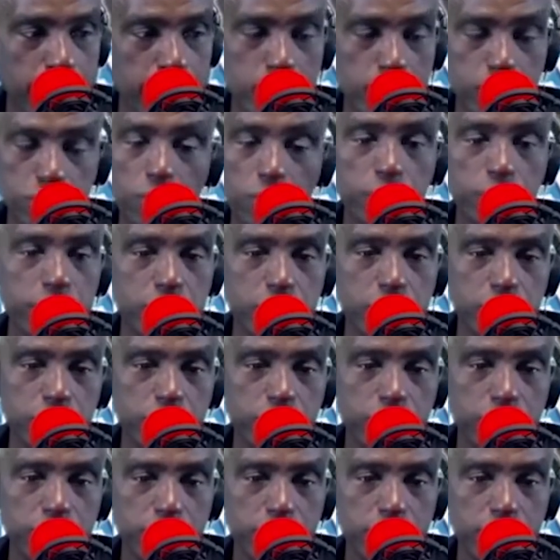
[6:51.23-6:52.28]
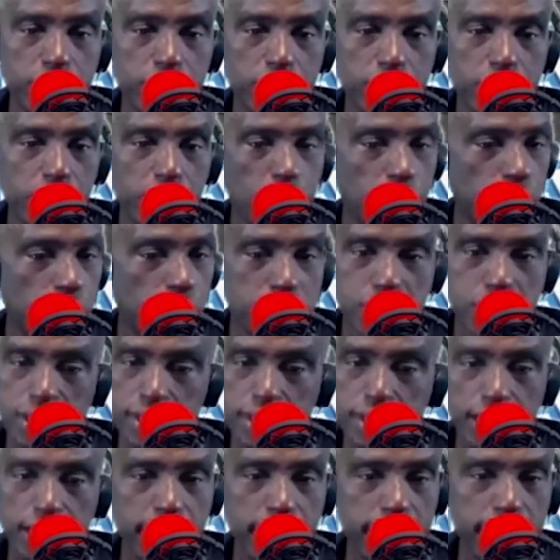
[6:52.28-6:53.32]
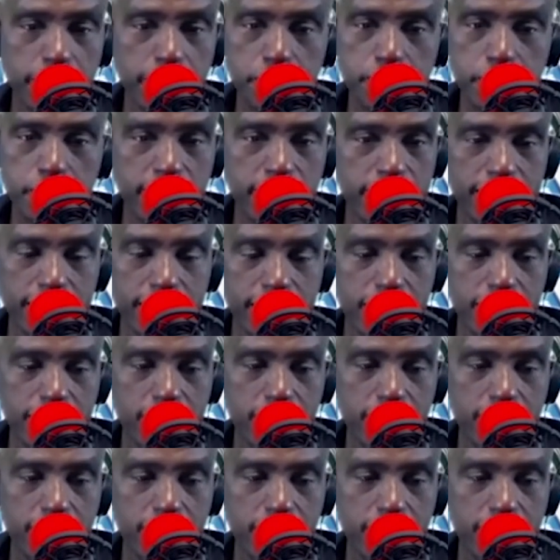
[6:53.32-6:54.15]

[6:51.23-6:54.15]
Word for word: And that's what we do. We just let it be.